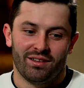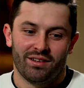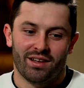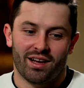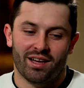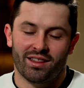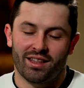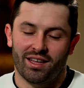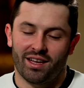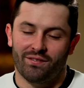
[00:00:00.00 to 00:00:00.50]
I
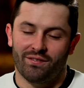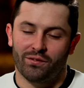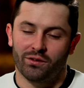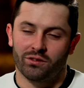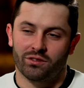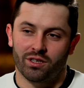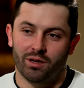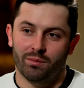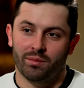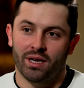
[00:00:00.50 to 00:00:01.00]
think for
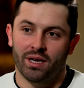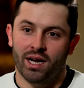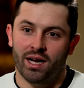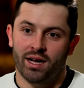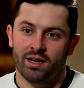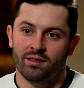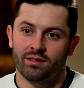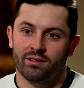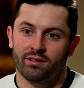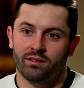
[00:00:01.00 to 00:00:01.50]
some
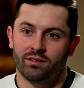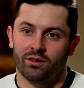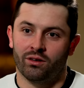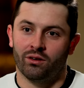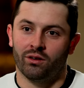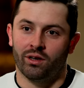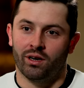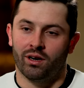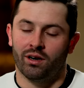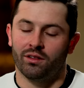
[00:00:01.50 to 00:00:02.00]
guys
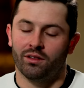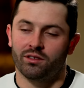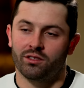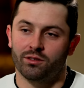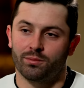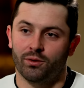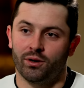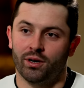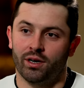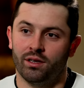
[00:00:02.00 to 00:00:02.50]
early on in the
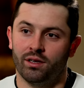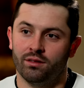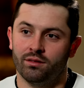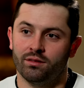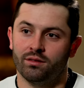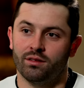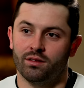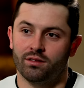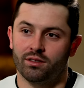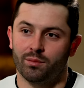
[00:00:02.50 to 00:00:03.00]
spring,
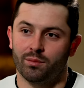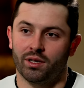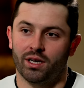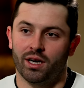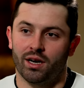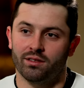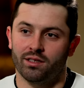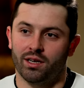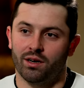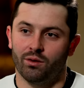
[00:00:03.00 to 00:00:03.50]
some of the
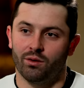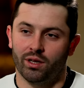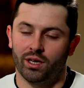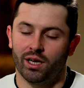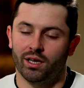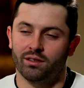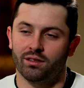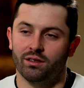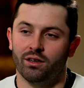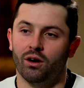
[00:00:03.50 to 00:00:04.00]
guys that I really
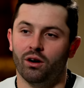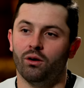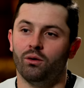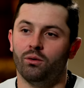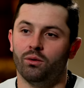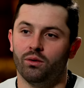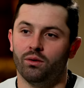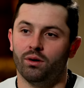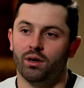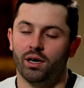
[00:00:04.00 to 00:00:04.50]
got to
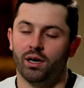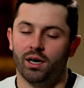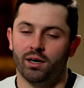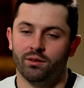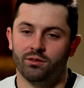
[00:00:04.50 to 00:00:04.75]
know uh,